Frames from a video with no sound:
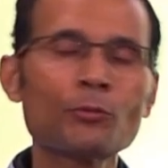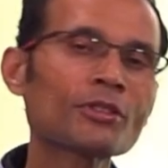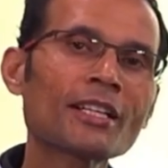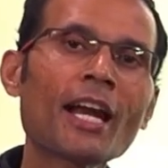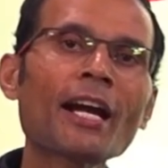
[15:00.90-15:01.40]

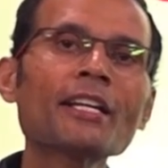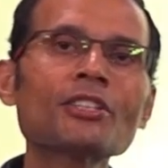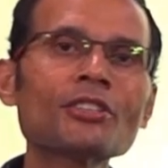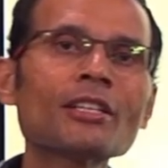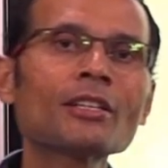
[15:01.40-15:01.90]
was an
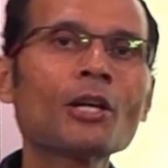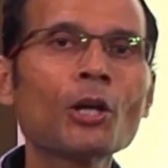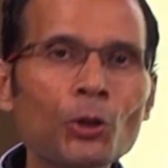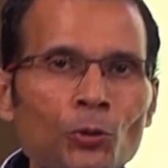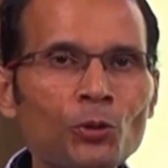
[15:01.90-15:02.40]
additional
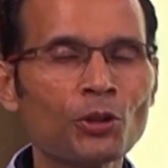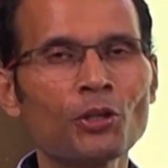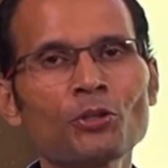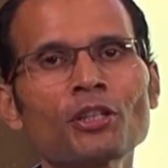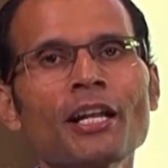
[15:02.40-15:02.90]
clue
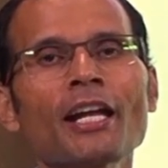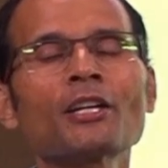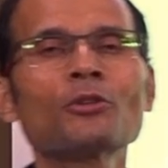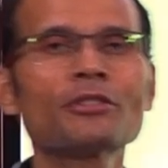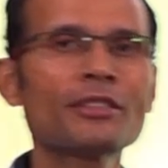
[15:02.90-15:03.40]
to the
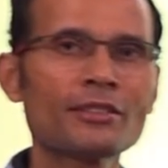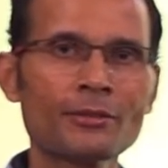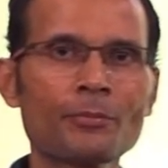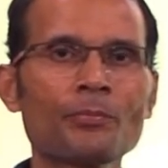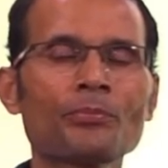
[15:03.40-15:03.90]
diagnosis.
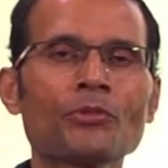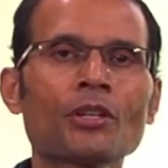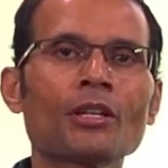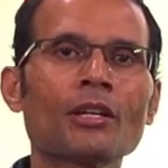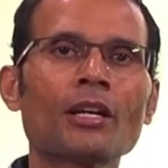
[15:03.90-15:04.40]

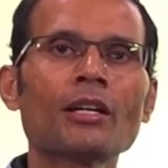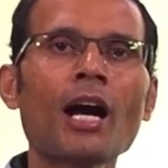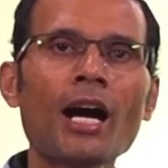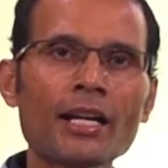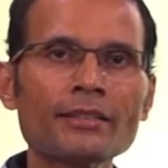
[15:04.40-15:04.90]

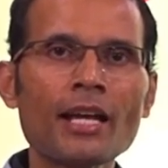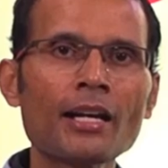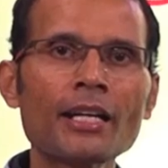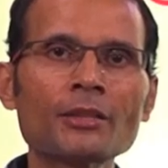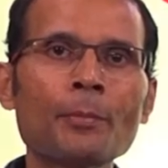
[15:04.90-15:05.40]
RS
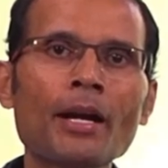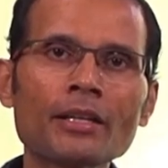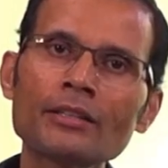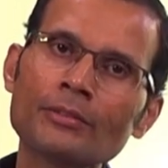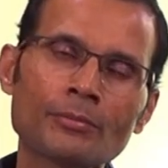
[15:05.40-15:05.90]
R dash
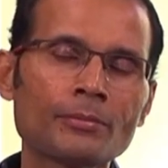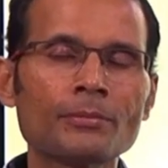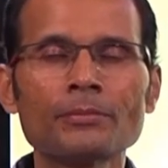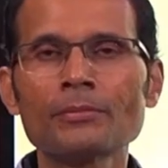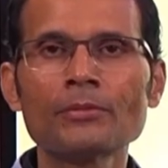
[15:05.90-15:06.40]
pattern,
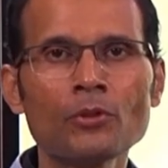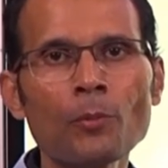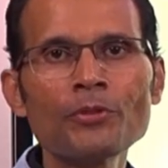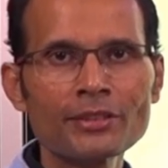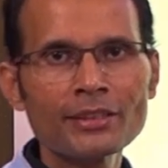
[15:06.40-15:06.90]

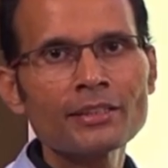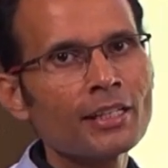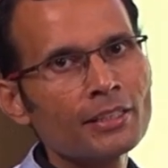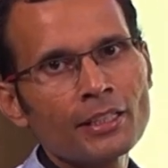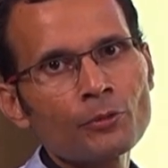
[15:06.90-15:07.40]
obviously,
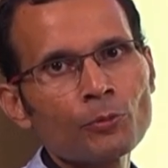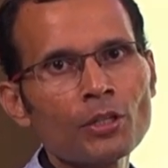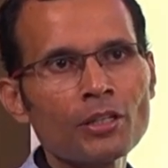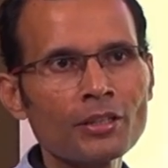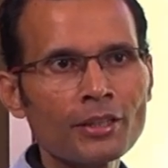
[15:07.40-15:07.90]
then it
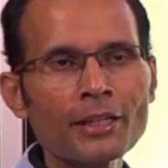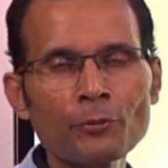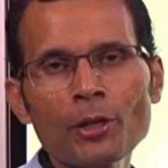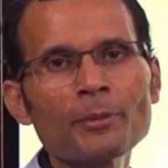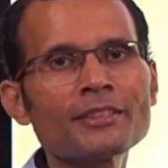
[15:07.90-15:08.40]

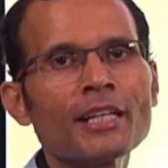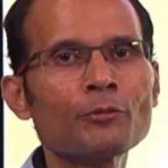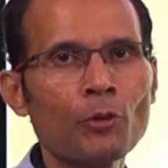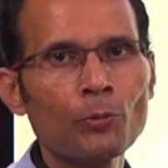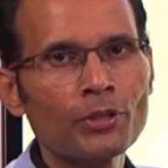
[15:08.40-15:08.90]
would have been
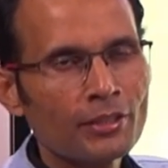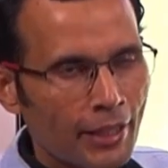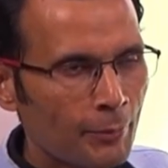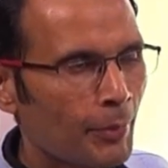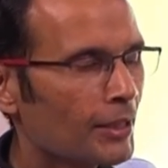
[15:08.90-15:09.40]
straightforward,
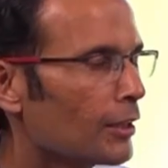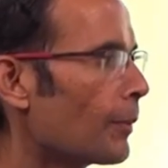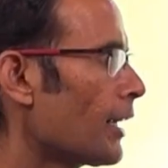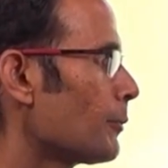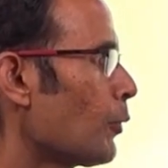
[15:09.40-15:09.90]
right? Bundle
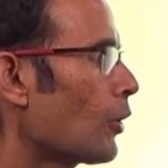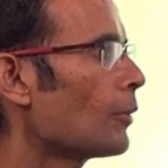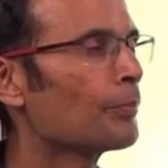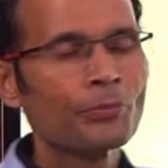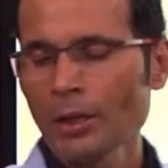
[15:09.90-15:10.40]
branch block.
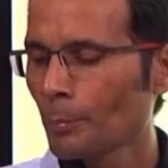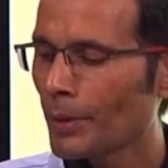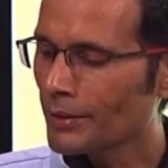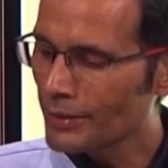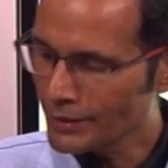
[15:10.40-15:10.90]

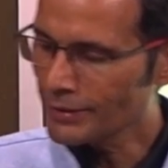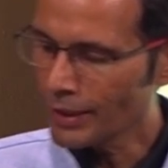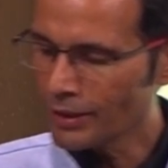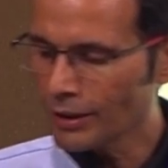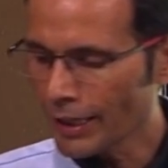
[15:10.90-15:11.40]
But this
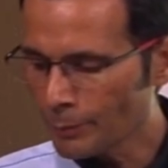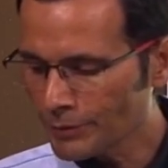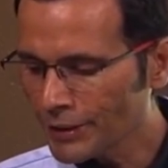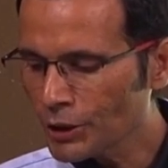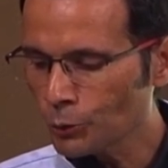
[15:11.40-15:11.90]

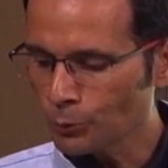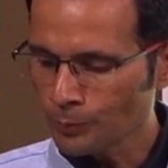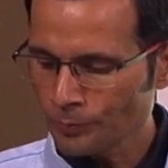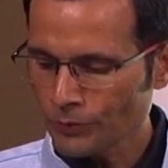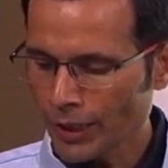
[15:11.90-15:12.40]
MCQ
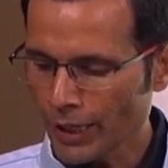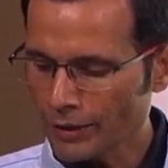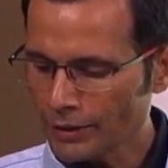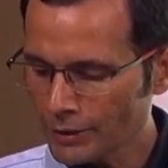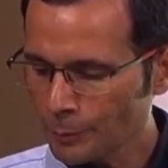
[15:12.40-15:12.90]

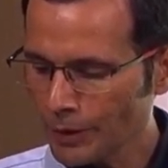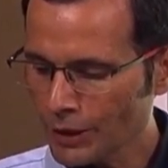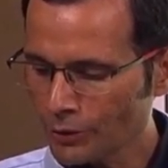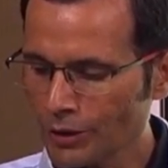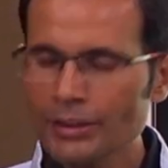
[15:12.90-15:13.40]
and this
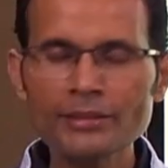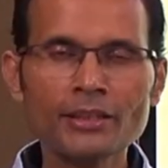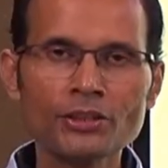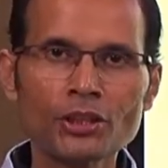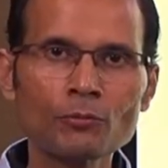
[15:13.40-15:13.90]
particular
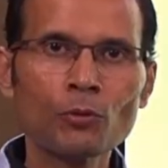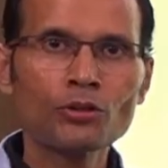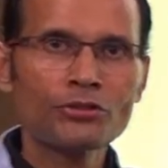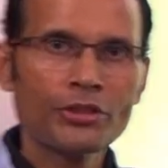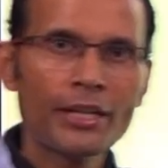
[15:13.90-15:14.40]
discussion
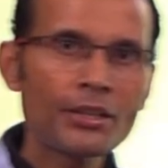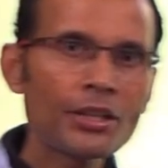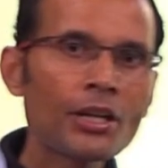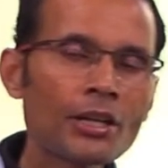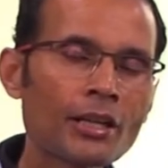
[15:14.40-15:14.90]
was
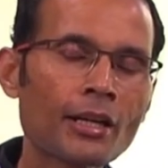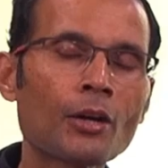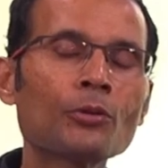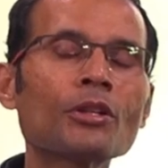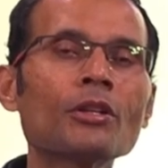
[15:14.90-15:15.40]
centered
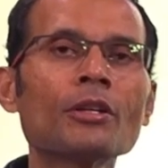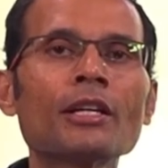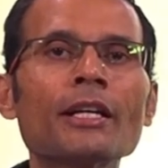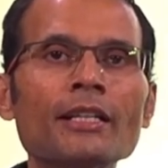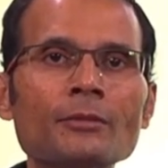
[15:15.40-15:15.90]
around
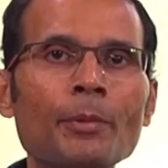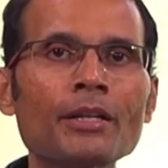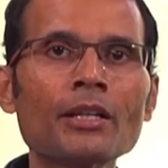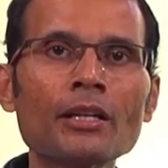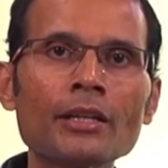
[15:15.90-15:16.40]
his
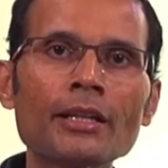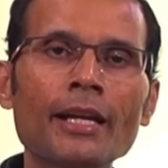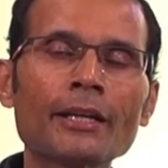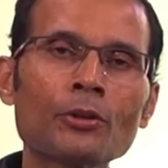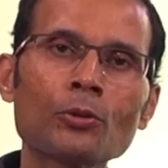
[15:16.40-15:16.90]
bundle
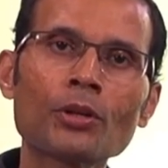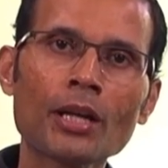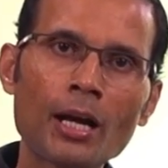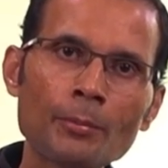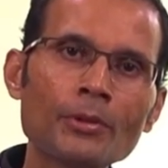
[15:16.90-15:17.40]

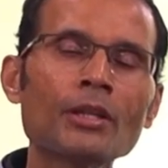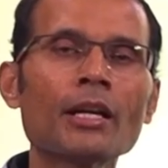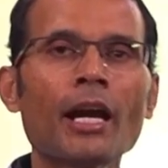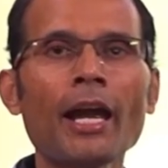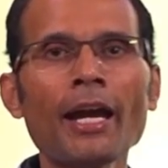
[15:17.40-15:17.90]
electrogram
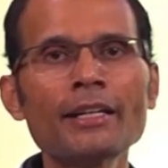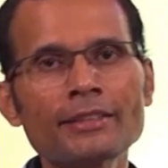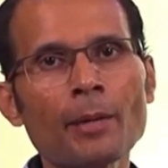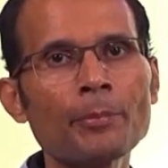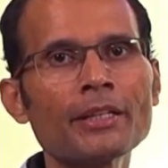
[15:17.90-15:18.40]
and
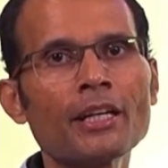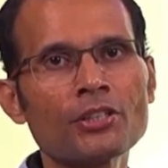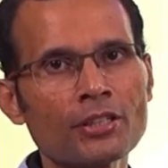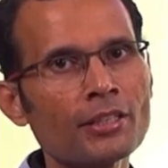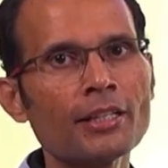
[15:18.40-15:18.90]
its
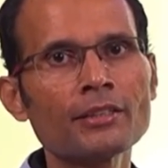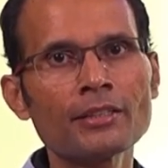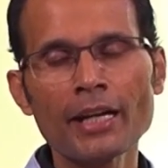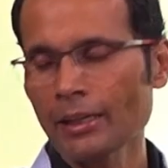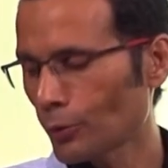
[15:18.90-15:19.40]
application in the
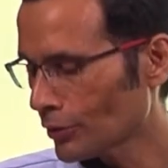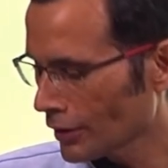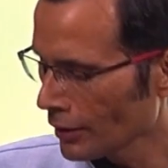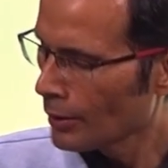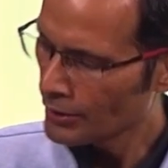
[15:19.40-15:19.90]

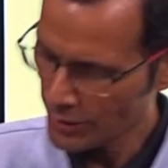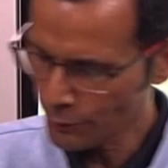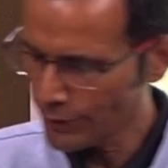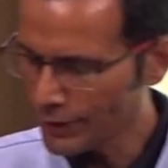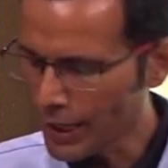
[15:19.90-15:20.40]
diagnosis. Just
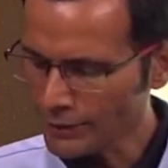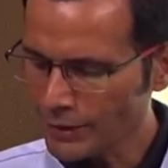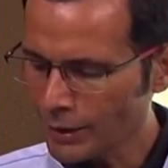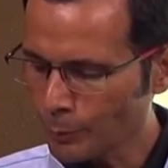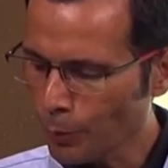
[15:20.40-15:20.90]
one last
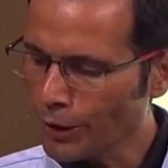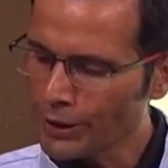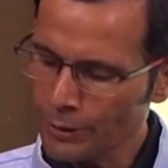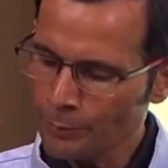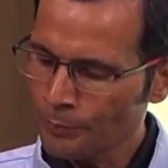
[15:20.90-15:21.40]
little
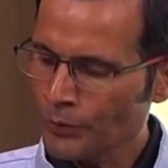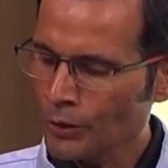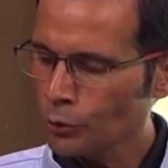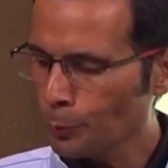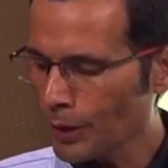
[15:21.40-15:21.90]
point,
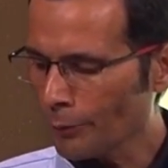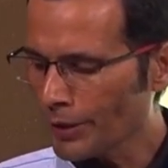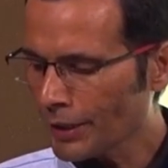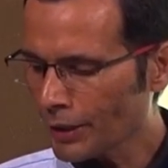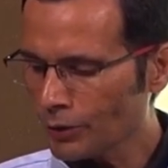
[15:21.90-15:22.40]

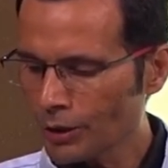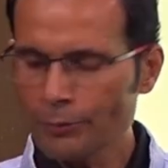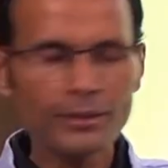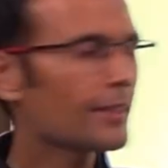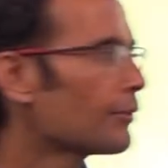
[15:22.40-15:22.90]
supraventricular
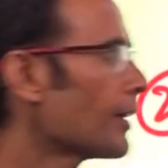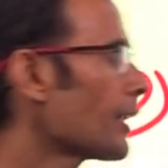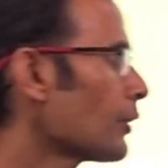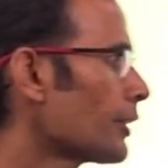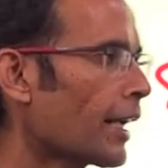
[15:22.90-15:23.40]
versus
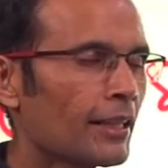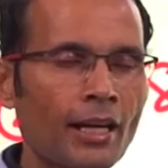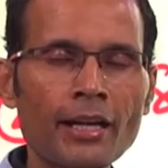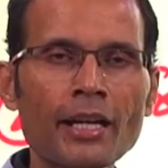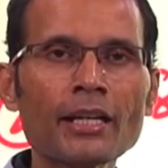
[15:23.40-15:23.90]
ventricular
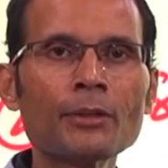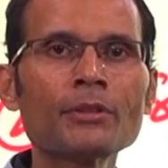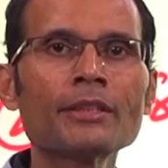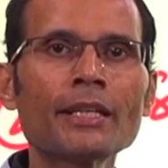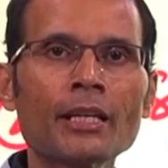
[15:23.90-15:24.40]
tachycardia,
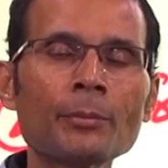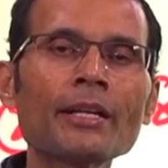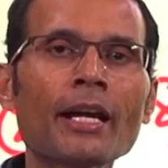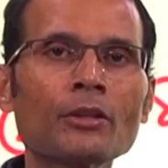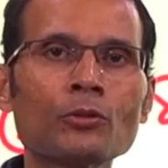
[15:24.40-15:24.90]
even they can be
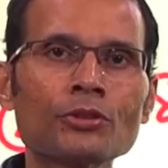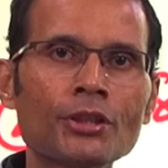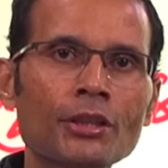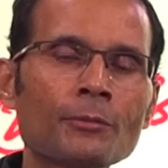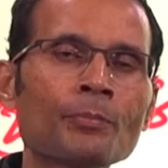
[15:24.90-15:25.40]
diagnosed
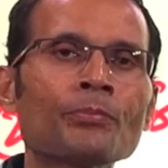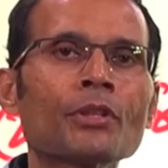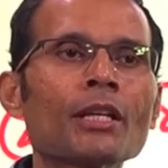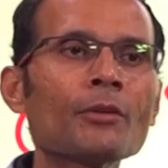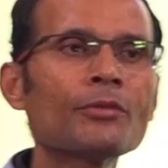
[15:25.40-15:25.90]
here.
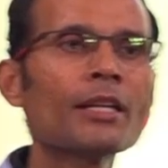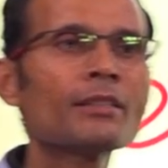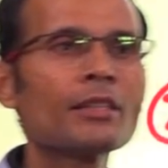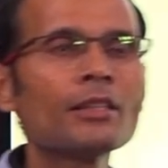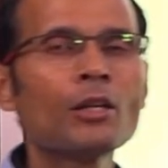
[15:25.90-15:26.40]
If there
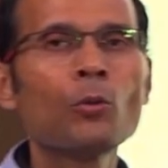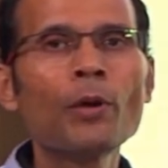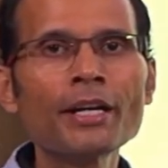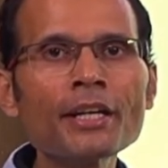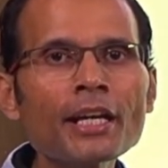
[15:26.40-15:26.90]
is a
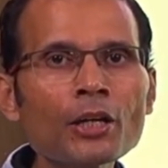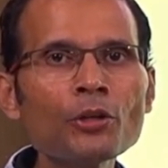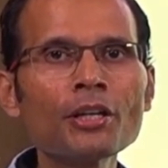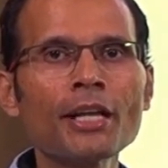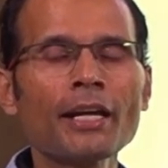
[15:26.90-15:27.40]

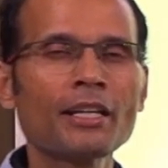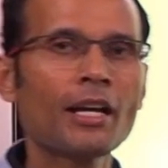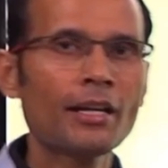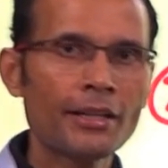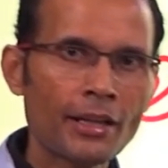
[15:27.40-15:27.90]
ventricular
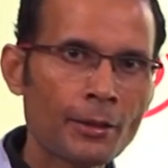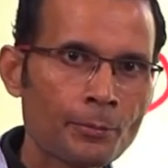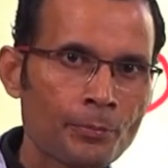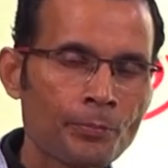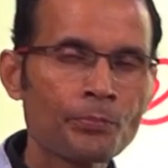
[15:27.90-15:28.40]
tachycardia,
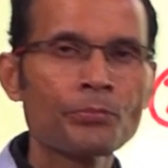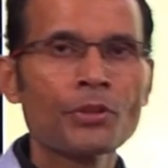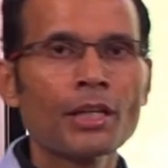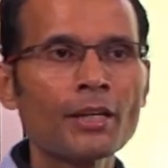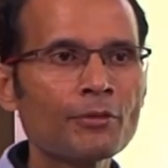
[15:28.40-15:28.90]

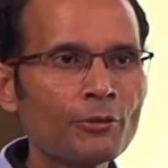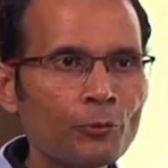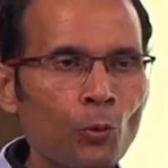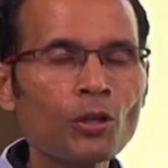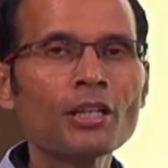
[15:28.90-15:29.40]
if the
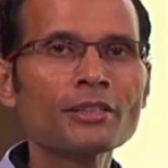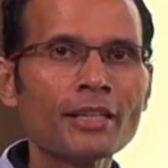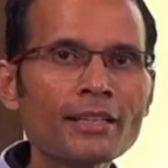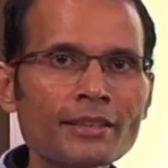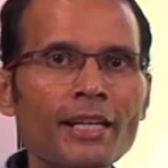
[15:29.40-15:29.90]
focus
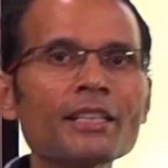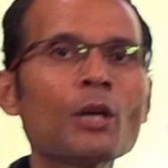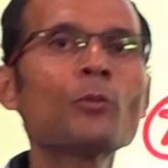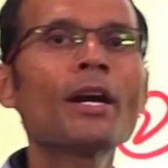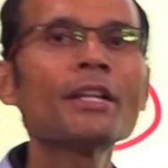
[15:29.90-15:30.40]
is in
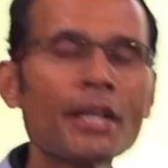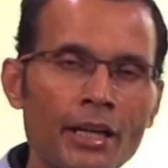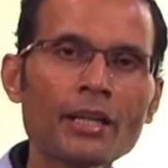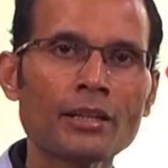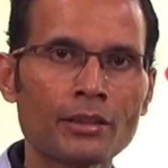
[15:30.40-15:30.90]
the
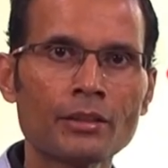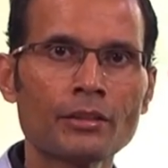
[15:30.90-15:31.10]
ventricle,